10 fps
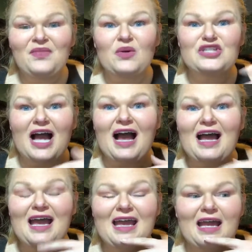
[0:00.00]
which
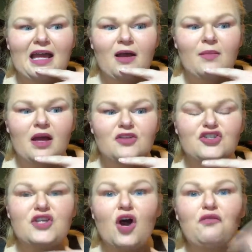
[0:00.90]
I am
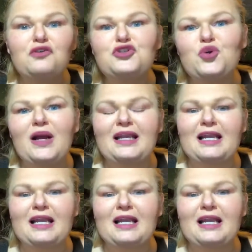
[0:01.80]
just overjoyed,